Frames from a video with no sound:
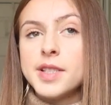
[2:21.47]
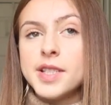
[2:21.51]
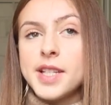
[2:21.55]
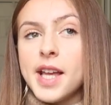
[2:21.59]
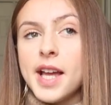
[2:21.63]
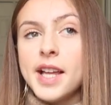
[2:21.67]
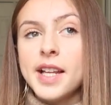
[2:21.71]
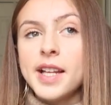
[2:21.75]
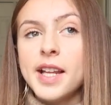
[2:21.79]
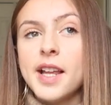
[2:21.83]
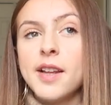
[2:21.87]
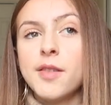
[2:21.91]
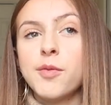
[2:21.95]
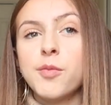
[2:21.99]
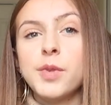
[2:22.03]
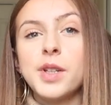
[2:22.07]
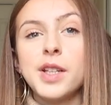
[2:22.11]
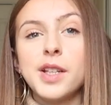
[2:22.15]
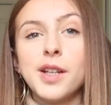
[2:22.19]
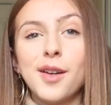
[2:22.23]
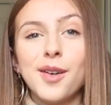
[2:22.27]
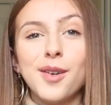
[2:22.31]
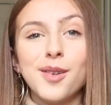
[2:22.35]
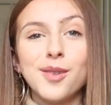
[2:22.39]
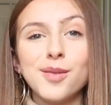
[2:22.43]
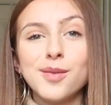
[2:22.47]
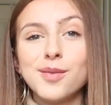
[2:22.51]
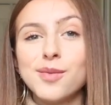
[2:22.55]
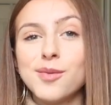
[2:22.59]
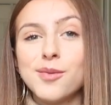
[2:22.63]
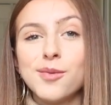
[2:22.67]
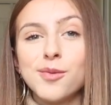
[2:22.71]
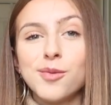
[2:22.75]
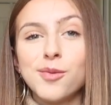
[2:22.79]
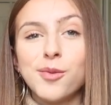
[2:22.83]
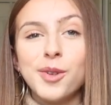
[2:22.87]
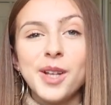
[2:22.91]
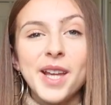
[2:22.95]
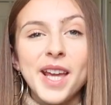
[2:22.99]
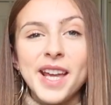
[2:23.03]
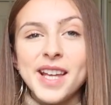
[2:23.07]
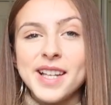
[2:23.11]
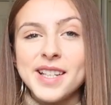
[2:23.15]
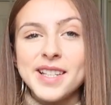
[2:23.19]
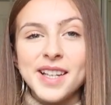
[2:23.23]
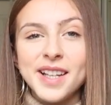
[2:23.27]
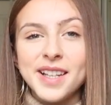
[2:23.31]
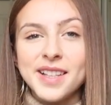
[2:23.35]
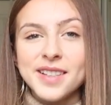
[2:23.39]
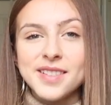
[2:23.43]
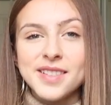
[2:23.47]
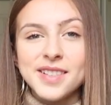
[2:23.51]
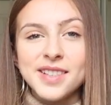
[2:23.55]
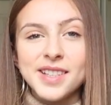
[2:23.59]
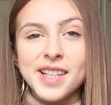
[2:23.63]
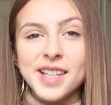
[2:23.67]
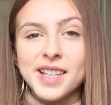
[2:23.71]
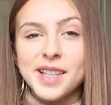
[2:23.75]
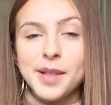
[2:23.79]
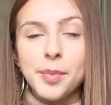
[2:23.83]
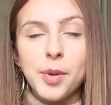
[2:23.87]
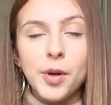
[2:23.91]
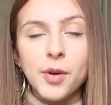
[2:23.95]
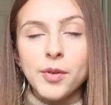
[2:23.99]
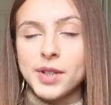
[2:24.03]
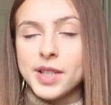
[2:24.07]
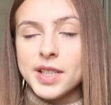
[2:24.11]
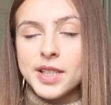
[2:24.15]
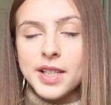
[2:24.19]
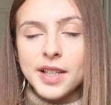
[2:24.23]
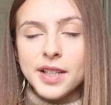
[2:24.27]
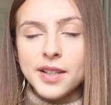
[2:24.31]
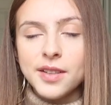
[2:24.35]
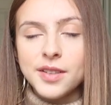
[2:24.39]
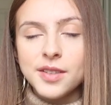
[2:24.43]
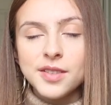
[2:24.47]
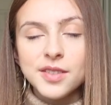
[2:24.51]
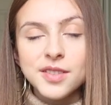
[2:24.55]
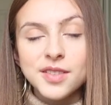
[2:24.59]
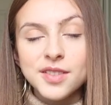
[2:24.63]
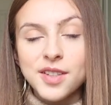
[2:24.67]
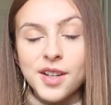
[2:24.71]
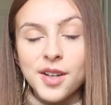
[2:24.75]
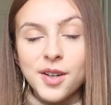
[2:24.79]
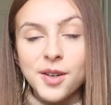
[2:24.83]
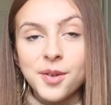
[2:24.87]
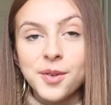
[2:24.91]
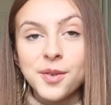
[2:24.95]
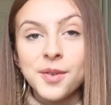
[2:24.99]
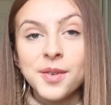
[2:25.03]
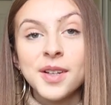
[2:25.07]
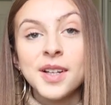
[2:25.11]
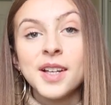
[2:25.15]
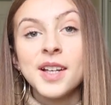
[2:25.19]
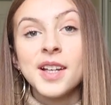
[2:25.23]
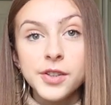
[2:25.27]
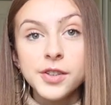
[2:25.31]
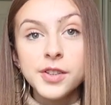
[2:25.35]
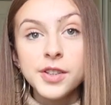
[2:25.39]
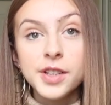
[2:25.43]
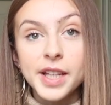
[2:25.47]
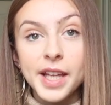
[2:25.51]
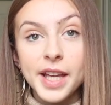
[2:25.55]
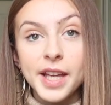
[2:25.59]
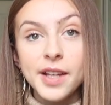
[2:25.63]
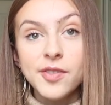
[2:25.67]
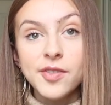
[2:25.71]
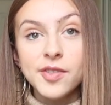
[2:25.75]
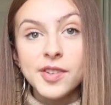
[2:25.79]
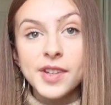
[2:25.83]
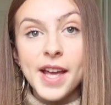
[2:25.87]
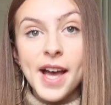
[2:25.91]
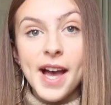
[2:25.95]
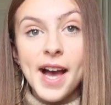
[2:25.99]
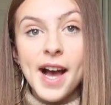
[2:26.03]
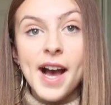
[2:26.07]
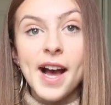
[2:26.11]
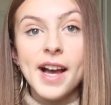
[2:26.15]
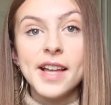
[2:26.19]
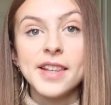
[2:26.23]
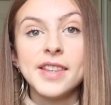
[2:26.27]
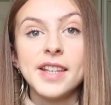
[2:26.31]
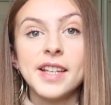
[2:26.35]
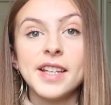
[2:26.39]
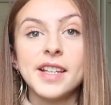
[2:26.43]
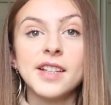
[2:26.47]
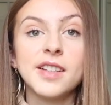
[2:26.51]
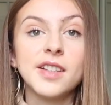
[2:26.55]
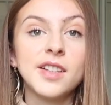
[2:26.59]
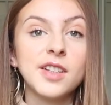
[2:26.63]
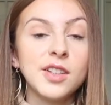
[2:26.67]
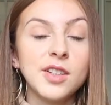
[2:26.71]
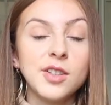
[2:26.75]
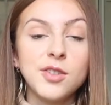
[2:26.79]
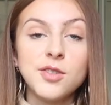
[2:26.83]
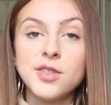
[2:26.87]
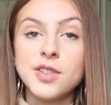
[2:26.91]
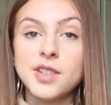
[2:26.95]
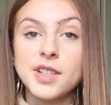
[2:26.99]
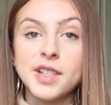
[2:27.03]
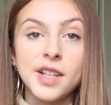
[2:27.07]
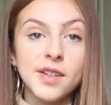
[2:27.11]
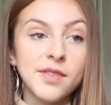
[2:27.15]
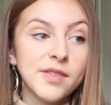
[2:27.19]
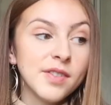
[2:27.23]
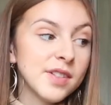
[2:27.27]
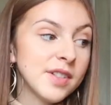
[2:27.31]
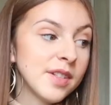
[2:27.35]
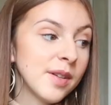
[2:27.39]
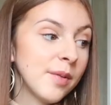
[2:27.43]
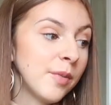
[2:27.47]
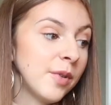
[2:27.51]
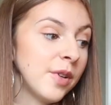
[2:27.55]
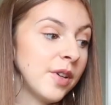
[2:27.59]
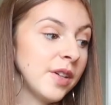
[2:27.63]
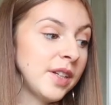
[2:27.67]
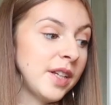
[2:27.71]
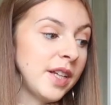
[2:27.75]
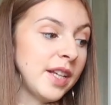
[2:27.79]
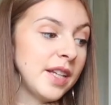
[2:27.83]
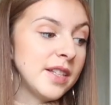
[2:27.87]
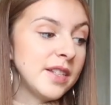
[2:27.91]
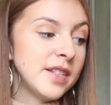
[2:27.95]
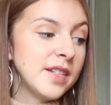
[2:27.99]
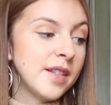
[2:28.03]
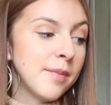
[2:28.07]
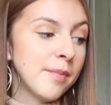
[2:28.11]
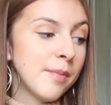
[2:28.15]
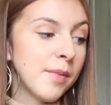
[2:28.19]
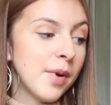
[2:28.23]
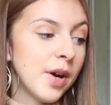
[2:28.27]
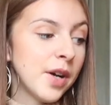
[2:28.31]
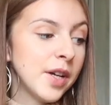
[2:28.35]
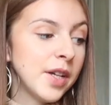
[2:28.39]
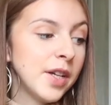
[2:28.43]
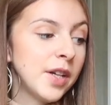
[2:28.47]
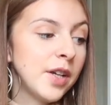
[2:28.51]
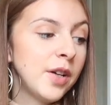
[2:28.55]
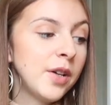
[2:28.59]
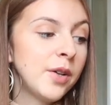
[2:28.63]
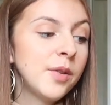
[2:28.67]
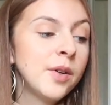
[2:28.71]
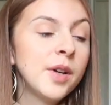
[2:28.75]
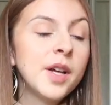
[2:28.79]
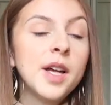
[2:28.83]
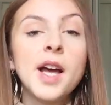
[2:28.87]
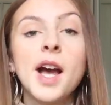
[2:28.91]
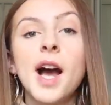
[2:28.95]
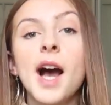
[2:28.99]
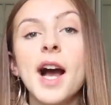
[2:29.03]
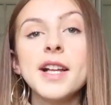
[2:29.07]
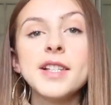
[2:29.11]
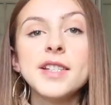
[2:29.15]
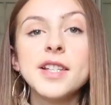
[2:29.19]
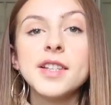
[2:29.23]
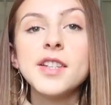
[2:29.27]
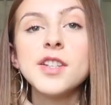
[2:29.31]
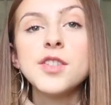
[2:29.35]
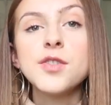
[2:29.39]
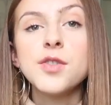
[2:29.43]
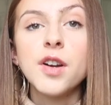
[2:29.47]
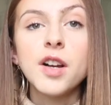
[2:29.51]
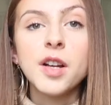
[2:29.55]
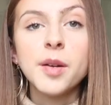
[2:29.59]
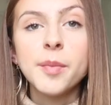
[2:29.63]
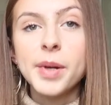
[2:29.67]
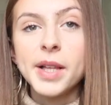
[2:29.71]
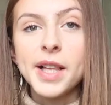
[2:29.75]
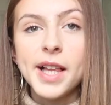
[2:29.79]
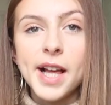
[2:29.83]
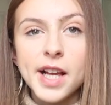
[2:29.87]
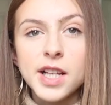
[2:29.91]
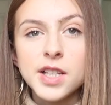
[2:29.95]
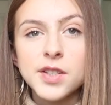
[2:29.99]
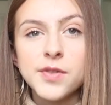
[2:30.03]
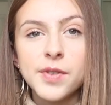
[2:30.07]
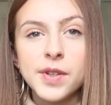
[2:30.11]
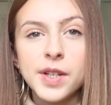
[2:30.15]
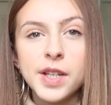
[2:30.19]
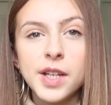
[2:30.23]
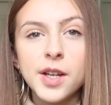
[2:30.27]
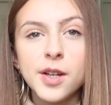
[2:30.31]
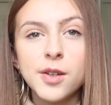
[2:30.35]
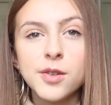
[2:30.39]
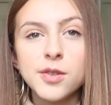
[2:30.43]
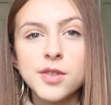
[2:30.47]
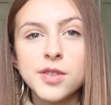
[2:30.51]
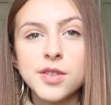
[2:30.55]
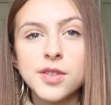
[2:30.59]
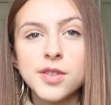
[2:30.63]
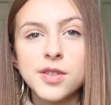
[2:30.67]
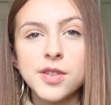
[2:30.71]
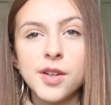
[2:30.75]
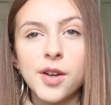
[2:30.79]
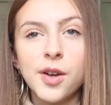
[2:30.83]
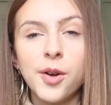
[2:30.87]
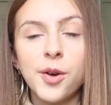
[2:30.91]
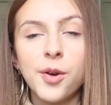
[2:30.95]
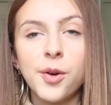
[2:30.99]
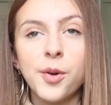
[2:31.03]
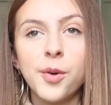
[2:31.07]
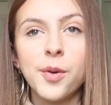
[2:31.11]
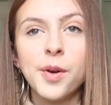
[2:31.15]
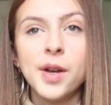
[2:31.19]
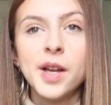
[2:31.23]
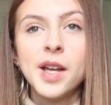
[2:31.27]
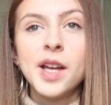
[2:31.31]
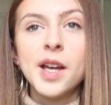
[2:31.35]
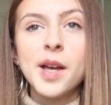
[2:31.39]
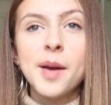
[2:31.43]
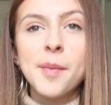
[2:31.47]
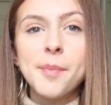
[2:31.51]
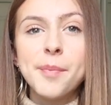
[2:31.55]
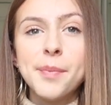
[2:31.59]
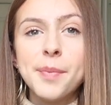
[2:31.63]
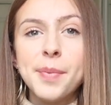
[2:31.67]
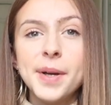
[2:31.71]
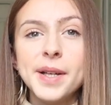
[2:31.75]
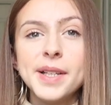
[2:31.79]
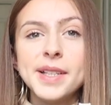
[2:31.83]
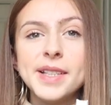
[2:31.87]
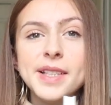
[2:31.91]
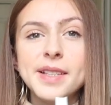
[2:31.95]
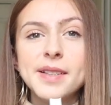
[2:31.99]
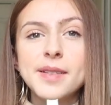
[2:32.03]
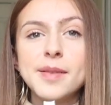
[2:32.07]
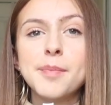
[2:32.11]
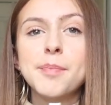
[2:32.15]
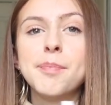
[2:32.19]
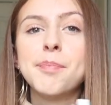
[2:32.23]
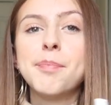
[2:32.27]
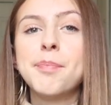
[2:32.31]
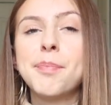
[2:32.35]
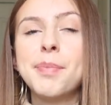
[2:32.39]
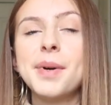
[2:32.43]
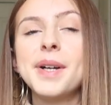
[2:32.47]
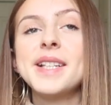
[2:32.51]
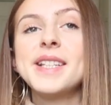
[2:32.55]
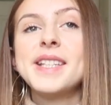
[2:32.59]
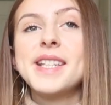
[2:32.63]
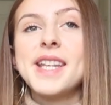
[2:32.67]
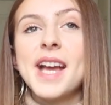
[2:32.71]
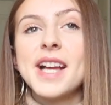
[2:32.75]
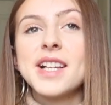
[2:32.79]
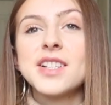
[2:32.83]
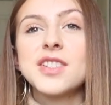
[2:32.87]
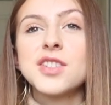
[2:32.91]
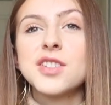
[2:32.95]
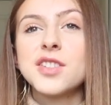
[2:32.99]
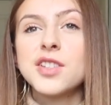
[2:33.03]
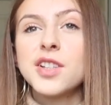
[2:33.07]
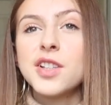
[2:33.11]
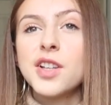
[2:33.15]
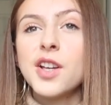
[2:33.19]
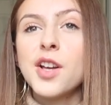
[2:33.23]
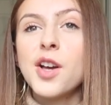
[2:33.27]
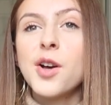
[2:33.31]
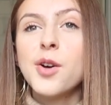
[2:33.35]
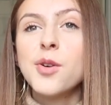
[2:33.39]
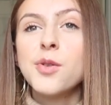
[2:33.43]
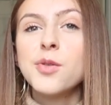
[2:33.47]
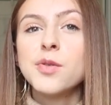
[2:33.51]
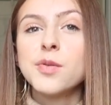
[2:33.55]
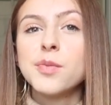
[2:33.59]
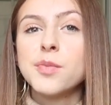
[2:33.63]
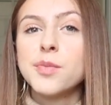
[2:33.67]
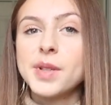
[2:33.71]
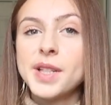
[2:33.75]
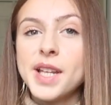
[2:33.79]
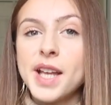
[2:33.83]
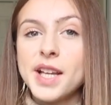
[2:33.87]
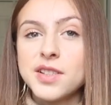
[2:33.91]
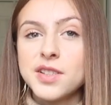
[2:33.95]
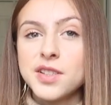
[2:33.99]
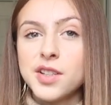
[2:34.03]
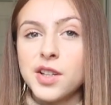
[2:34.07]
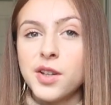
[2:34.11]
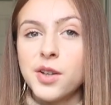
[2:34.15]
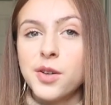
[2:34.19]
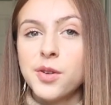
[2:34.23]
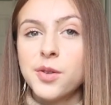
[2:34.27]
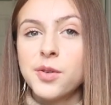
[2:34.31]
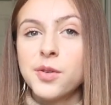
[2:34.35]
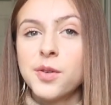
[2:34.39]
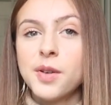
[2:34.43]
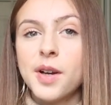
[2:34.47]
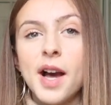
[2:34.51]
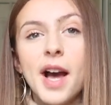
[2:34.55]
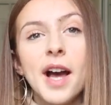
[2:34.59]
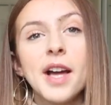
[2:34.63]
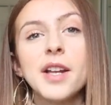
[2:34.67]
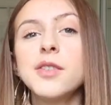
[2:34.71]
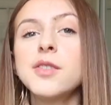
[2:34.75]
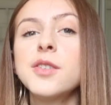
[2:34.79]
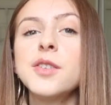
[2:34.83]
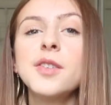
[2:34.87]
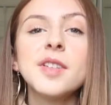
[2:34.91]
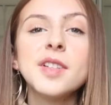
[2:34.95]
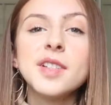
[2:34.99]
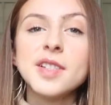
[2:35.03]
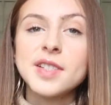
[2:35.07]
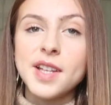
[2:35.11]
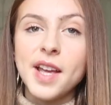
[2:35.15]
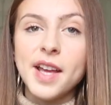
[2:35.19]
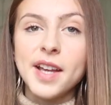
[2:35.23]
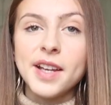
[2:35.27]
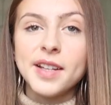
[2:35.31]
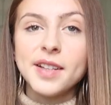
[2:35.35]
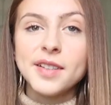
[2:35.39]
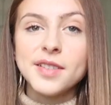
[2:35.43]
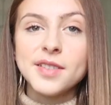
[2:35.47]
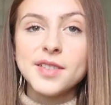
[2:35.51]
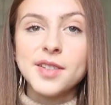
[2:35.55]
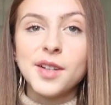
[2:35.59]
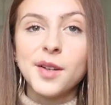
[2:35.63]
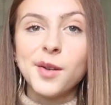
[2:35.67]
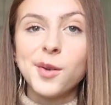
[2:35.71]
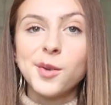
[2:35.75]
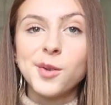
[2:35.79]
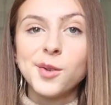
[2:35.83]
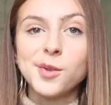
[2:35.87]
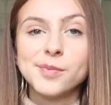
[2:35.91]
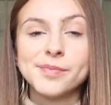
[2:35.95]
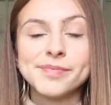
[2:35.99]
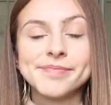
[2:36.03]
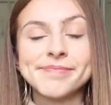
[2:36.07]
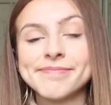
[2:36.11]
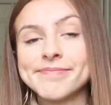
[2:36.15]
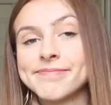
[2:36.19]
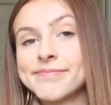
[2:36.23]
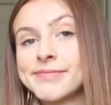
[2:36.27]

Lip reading: dent, and we know we hate dents in the ponytails. So. Another gift that I think you should give to someone is the Mario. I said this wrong in my last video, so, Badescu. I don't know how to say it, so